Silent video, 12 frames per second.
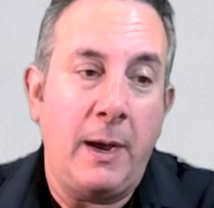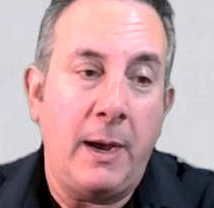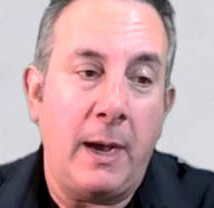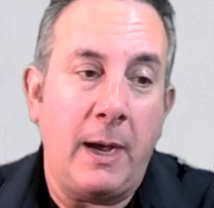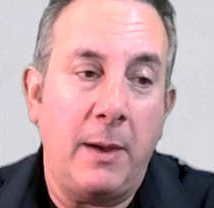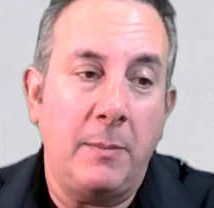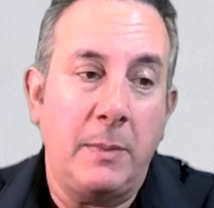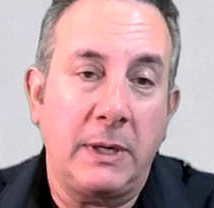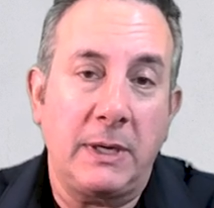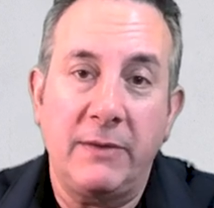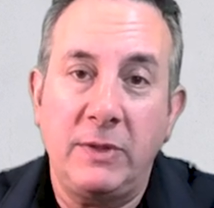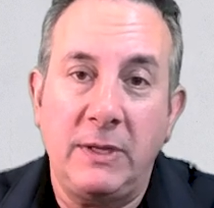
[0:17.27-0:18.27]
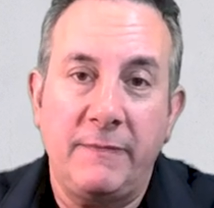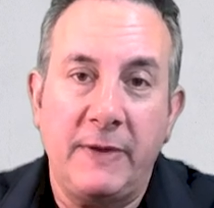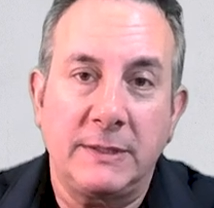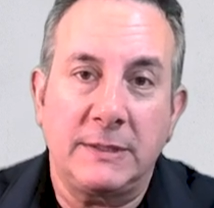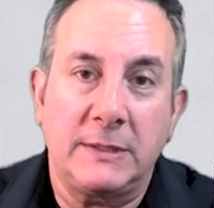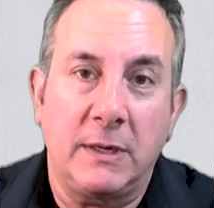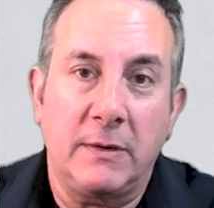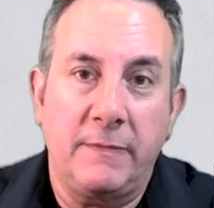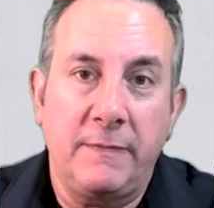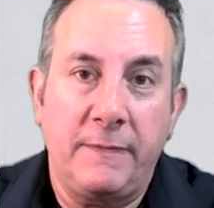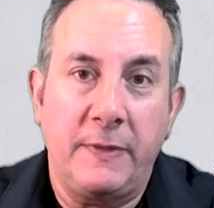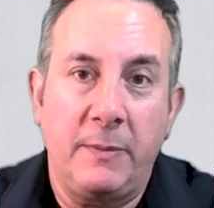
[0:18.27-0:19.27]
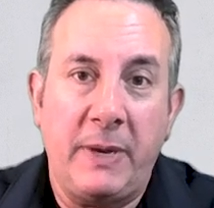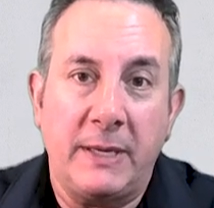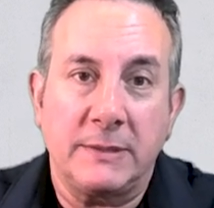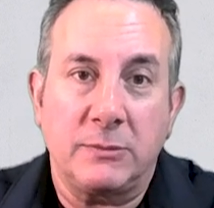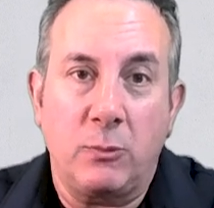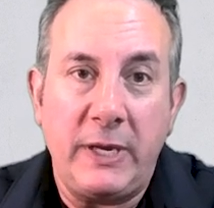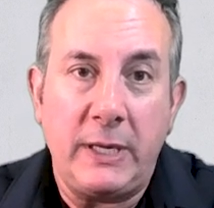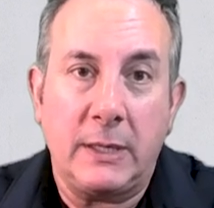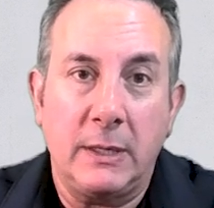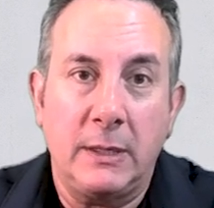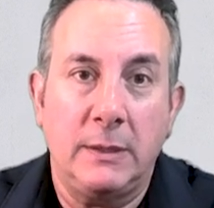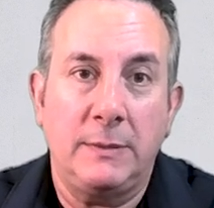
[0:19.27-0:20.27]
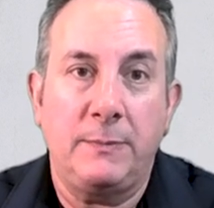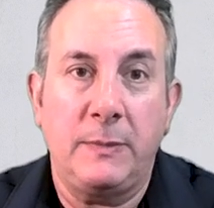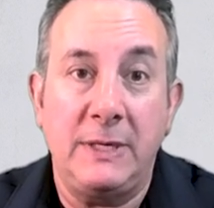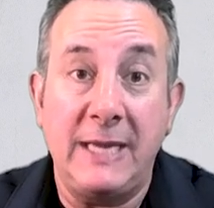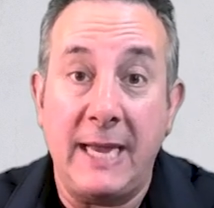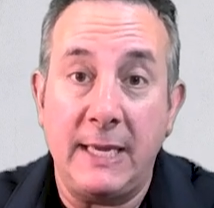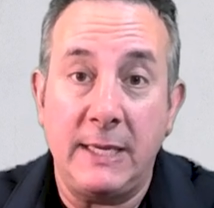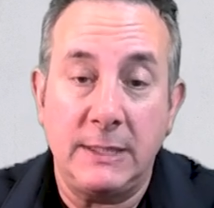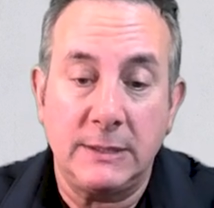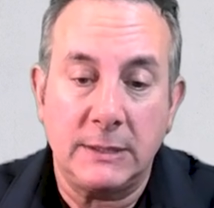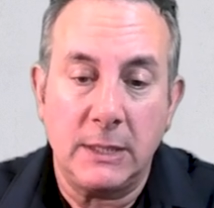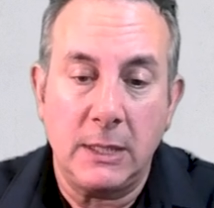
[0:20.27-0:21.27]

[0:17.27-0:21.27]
um, and given the events of the past week, days,